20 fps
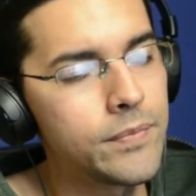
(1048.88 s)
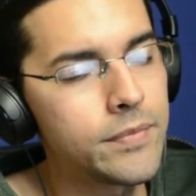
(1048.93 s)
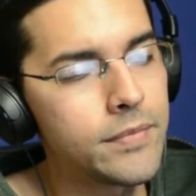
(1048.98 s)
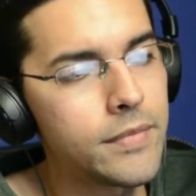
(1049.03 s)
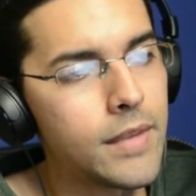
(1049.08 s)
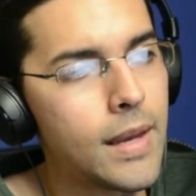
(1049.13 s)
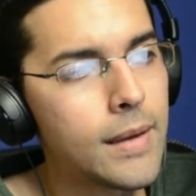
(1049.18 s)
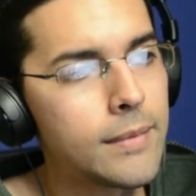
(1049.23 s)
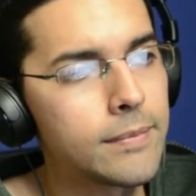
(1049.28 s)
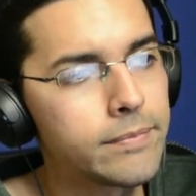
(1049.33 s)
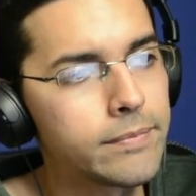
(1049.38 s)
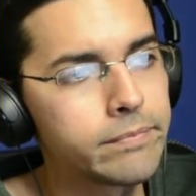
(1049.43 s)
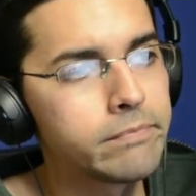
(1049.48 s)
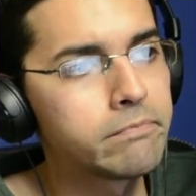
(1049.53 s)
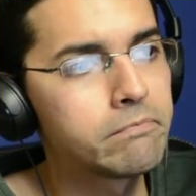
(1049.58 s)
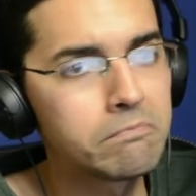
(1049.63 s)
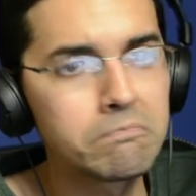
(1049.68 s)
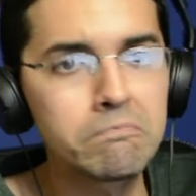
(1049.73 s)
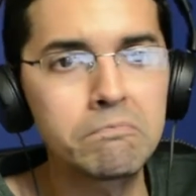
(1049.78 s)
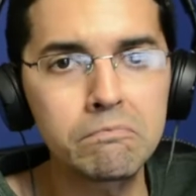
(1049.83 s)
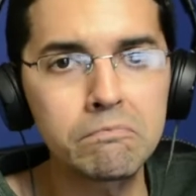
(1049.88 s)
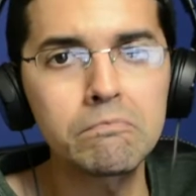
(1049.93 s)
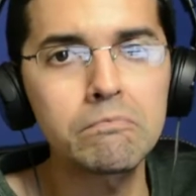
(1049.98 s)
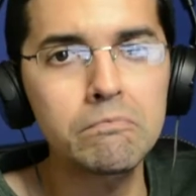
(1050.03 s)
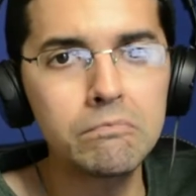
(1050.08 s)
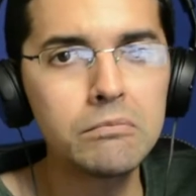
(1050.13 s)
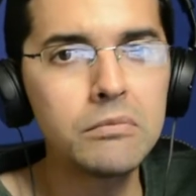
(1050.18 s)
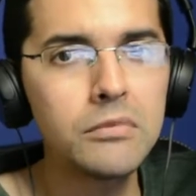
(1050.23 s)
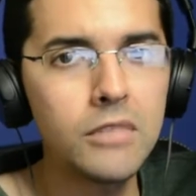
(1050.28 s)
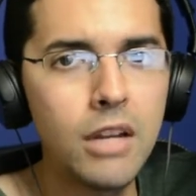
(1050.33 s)
Yeah.
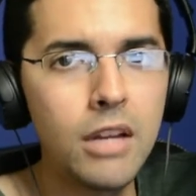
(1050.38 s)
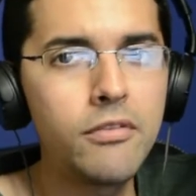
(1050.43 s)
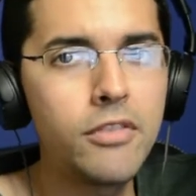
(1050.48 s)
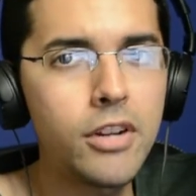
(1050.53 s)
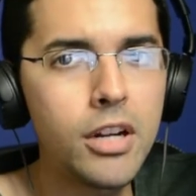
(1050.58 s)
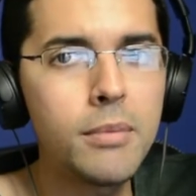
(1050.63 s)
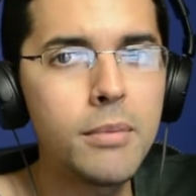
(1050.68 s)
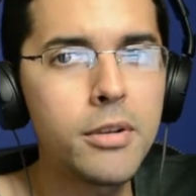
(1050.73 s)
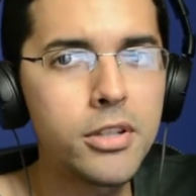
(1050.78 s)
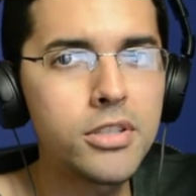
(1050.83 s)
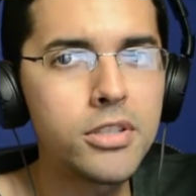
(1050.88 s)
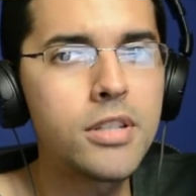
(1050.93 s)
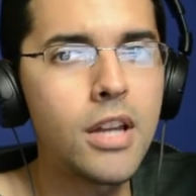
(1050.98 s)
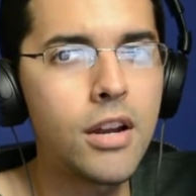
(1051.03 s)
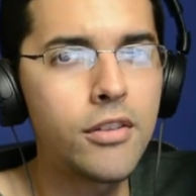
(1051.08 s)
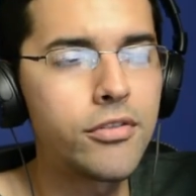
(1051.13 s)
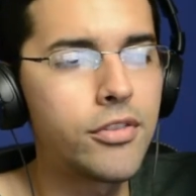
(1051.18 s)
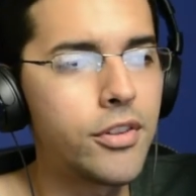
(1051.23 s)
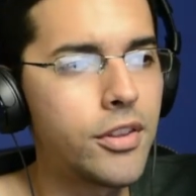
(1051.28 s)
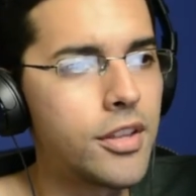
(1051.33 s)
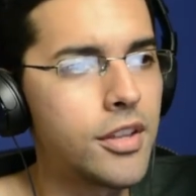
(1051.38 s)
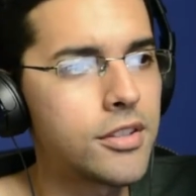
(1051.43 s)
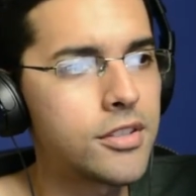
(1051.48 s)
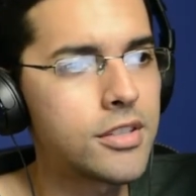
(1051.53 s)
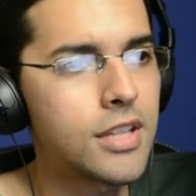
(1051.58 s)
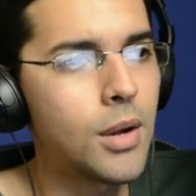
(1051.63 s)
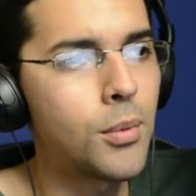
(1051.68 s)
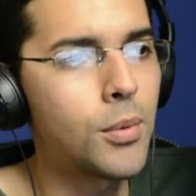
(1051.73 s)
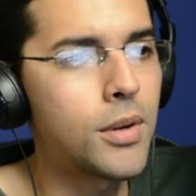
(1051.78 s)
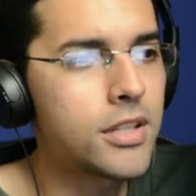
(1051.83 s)
I'm very much down for this.
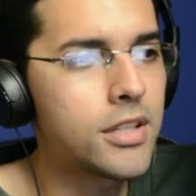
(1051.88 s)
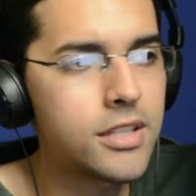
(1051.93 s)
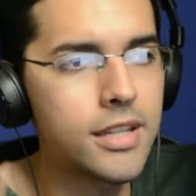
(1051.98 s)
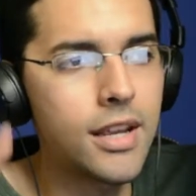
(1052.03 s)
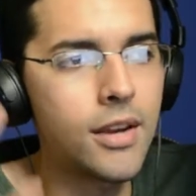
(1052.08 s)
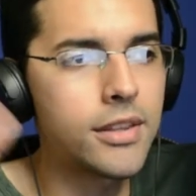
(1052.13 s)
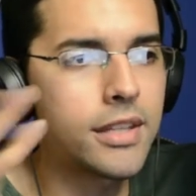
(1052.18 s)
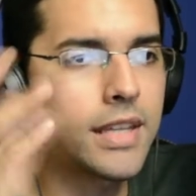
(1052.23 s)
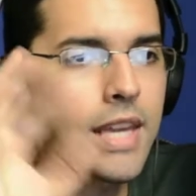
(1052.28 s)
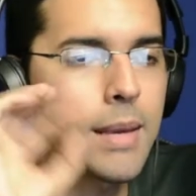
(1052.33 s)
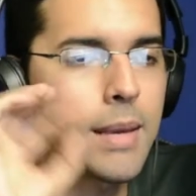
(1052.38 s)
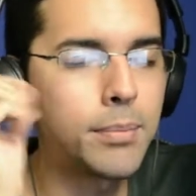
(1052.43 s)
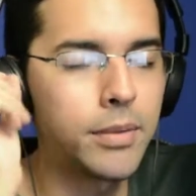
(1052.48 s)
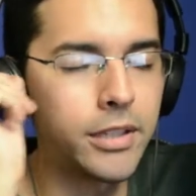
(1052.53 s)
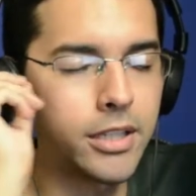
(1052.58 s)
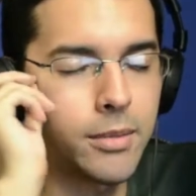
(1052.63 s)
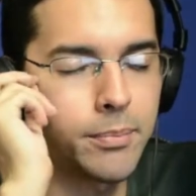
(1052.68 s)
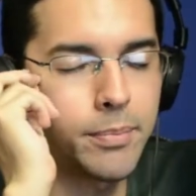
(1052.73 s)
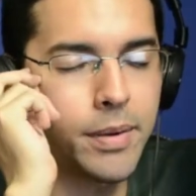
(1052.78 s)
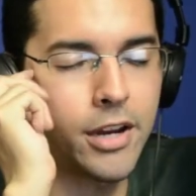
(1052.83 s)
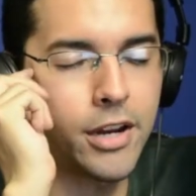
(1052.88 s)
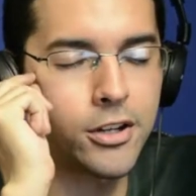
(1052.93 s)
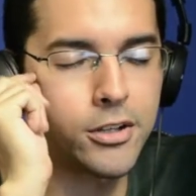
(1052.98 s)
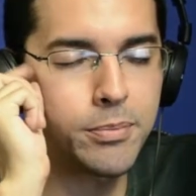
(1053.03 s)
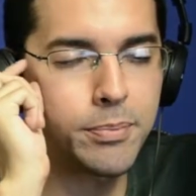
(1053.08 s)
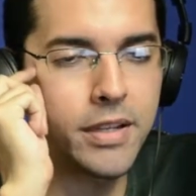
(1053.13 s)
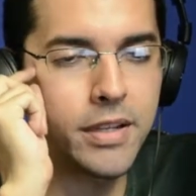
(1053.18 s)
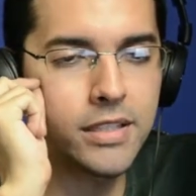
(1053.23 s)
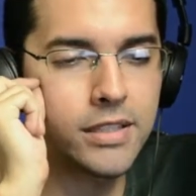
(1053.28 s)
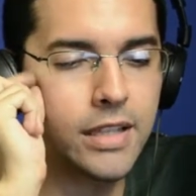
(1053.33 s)
I want to see how the gameplay compares,
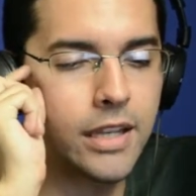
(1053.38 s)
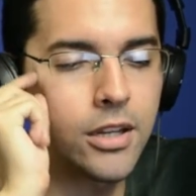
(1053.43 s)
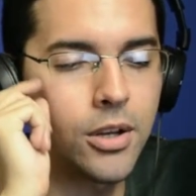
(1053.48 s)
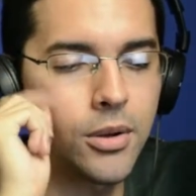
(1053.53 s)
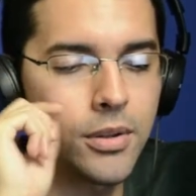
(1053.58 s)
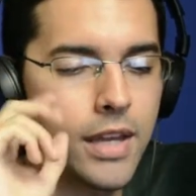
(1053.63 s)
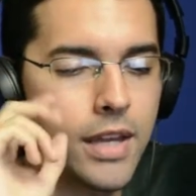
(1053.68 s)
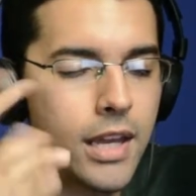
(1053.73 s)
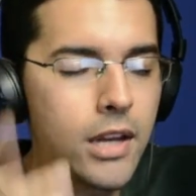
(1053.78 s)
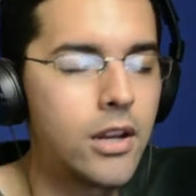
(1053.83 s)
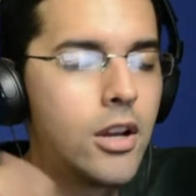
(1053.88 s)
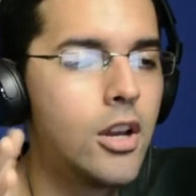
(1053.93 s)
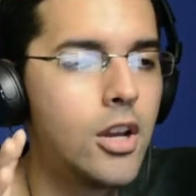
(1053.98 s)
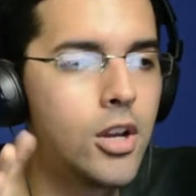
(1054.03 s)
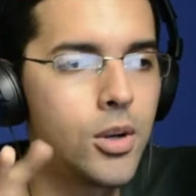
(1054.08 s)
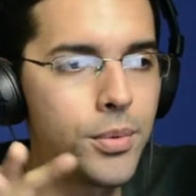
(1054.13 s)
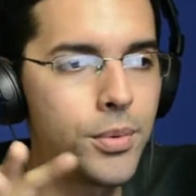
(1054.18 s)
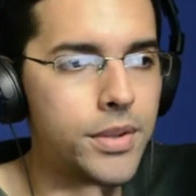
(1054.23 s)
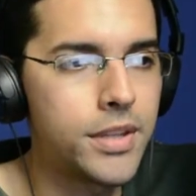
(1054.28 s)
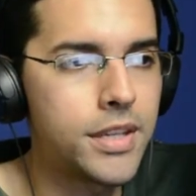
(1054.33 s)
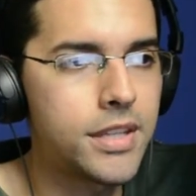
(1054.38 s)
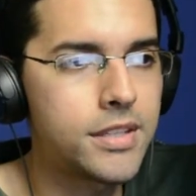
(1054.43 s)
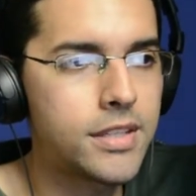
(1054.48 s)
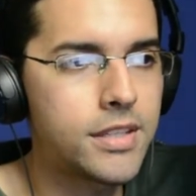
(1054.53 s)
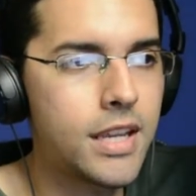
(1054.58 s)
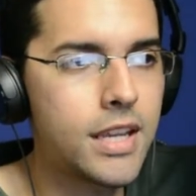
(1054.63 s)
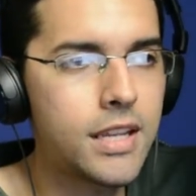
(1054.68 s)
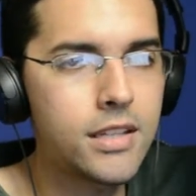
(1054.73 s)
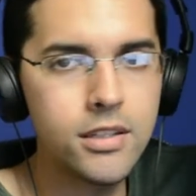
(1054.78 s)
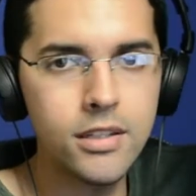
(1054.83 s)
because I know that with Ys
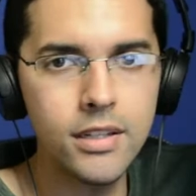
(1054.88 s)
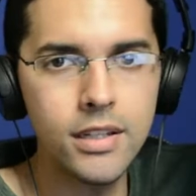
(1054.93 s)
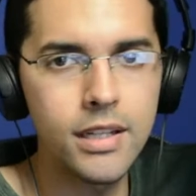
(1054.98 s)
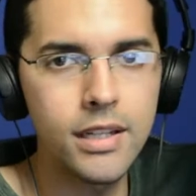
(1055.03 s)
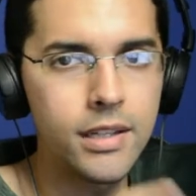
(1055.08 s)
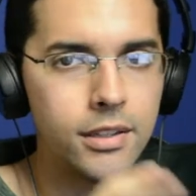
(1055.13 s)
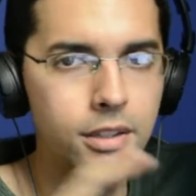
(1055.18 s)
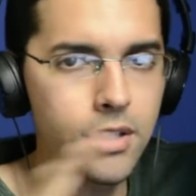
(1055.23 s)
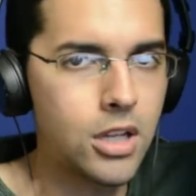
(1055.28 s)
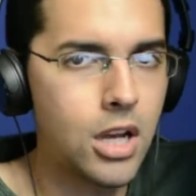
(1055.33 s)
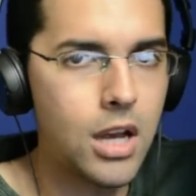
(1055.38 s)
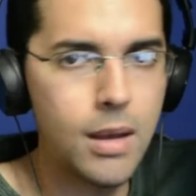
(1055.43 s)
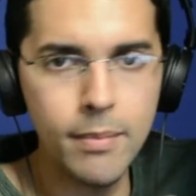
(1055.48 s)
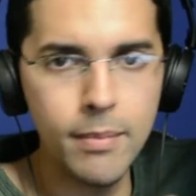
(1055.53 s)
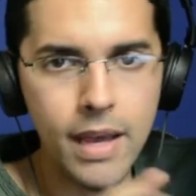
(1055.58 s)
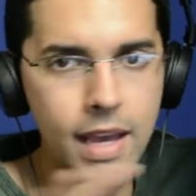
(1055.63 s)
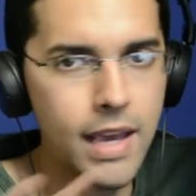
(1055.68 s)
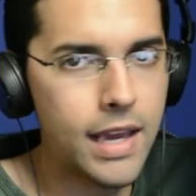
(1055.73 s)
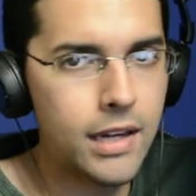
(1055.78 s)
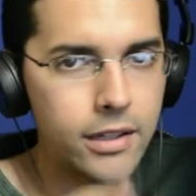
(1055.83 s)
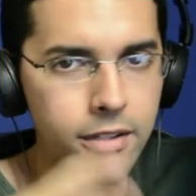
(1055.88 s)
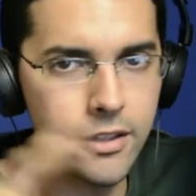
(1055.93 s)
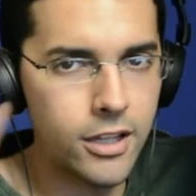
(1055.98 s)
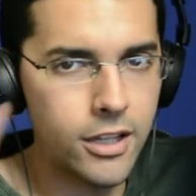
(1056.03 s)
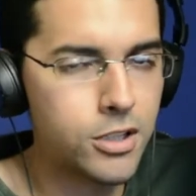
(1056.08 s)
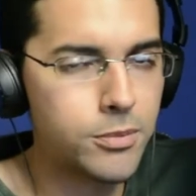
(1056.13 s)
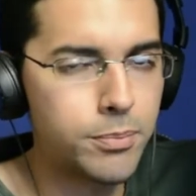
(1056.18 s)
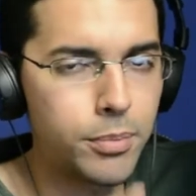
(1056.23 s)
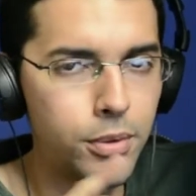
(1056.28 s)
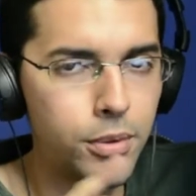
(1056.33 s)
8, the combat and the
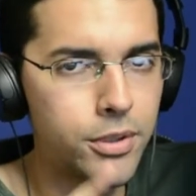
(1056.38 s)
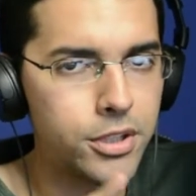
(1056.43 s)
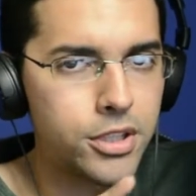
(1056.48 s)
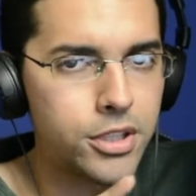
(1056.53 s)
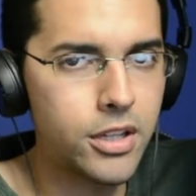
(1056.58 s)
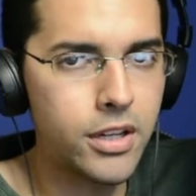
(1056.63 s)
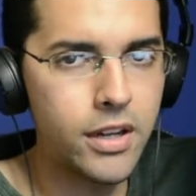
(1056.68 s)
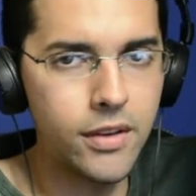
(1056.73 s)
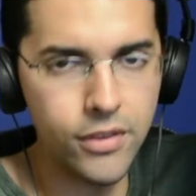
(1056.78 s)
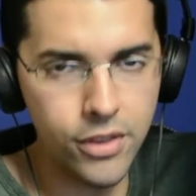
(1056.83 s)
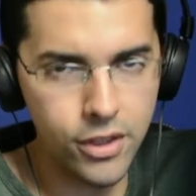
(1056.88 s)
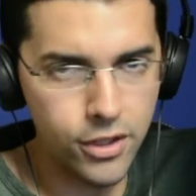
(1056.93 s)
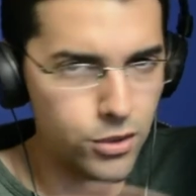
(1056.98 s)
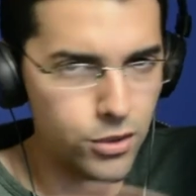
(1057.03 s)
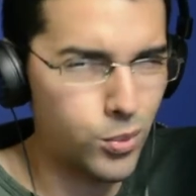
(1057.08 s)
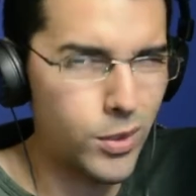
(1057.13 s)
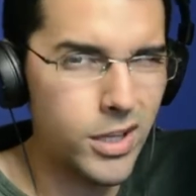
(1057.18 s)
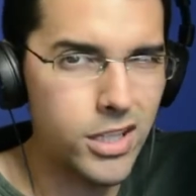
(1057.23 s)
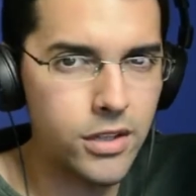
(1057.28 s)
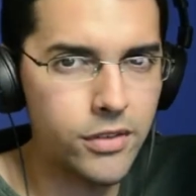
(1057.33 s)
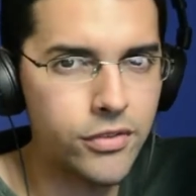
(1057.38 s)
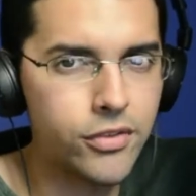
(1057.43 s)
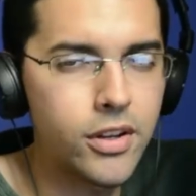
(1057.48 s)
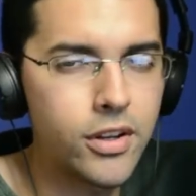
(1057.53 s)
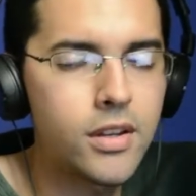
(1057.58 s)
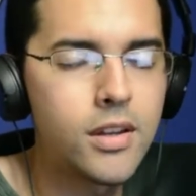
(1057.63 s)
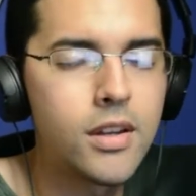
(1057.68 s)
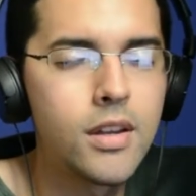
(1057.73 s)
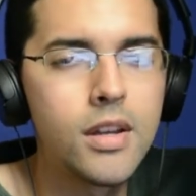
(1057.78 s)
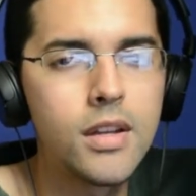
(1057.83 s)
exploration and everything is way
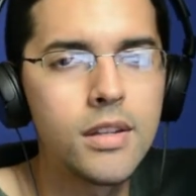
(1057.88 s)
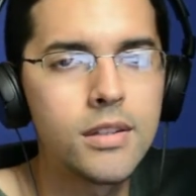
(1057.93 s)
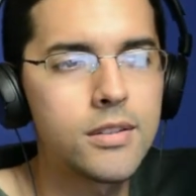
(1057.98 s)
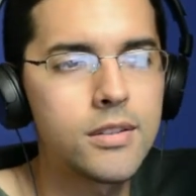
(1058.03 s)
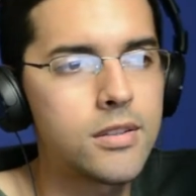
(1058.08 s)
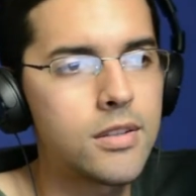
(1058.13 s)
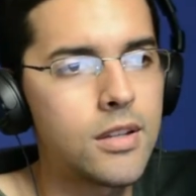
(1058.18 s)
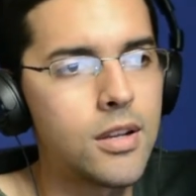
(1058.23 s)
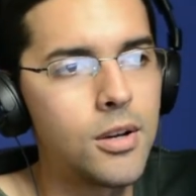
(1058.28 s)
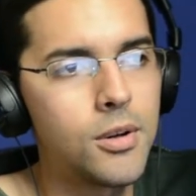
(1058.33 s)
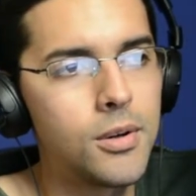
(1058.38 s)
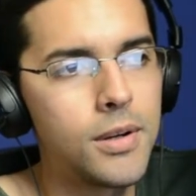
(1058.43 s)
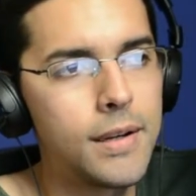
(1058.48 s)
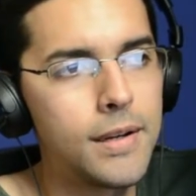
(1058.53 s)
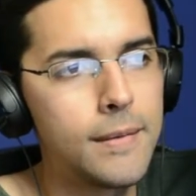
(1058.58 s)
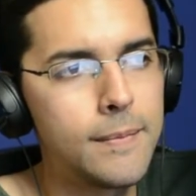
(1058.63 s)
different. So,